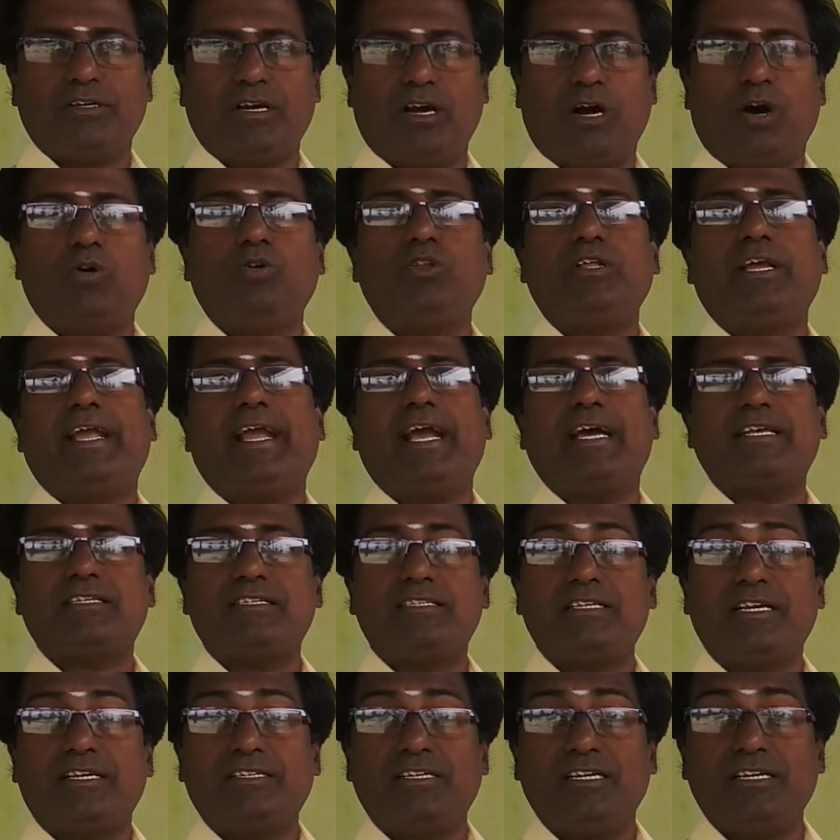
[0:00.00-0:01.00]
How the gases
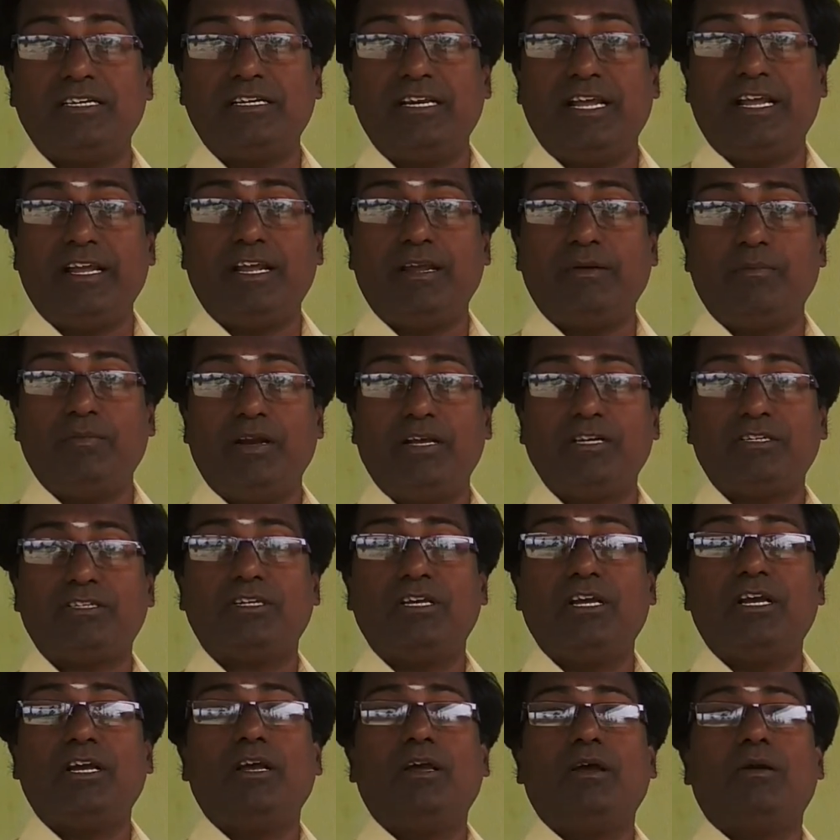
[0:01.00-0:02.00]
exchange taking place?
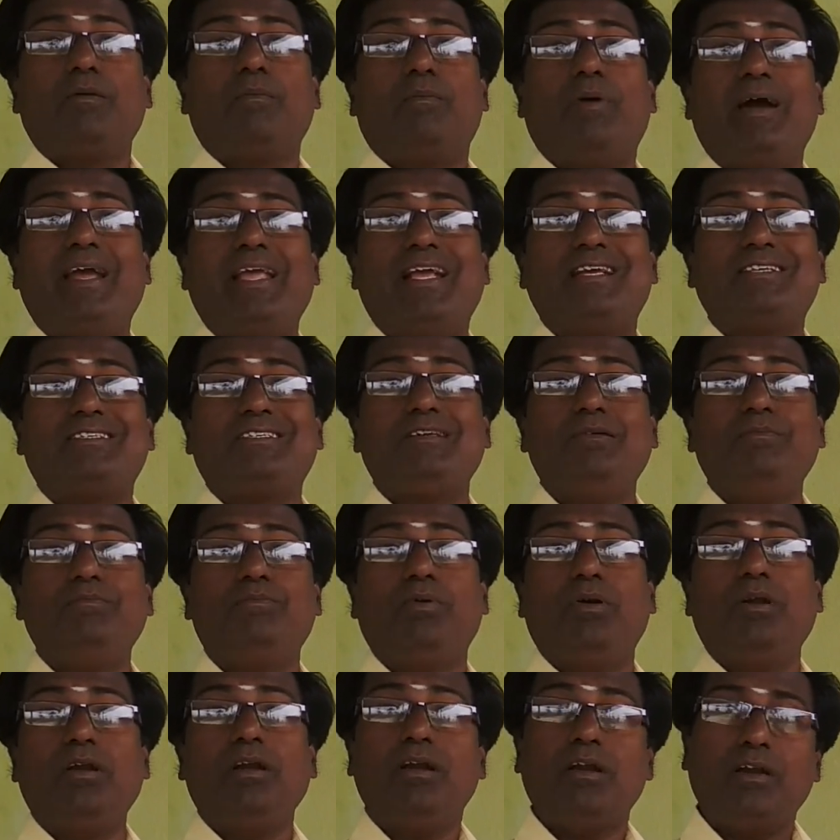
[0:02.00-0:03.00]
By a
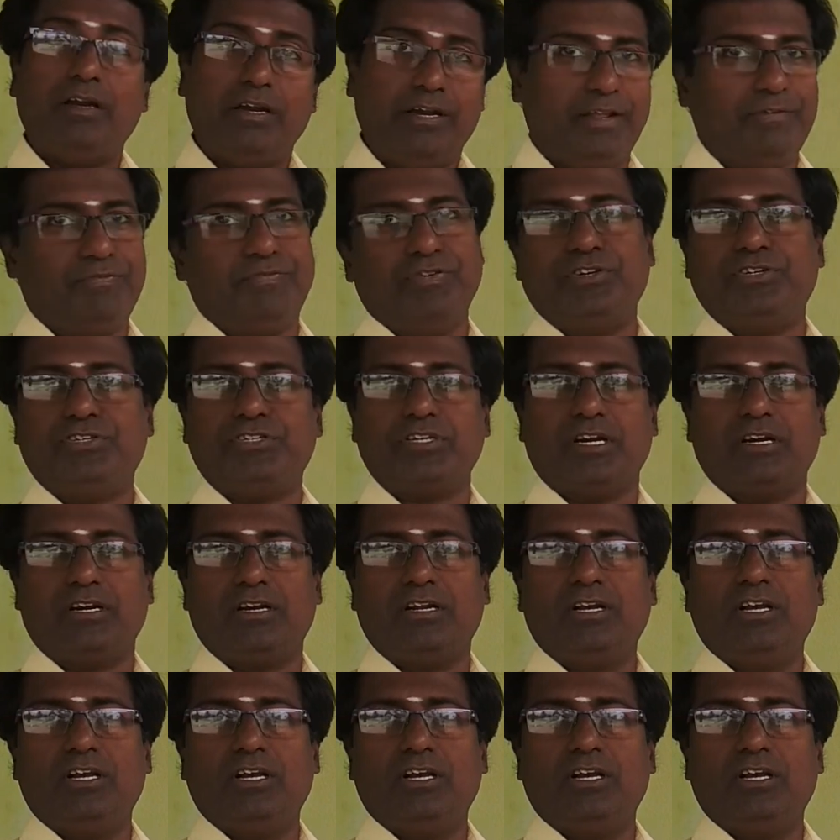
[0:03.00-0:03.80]
simple diffusion.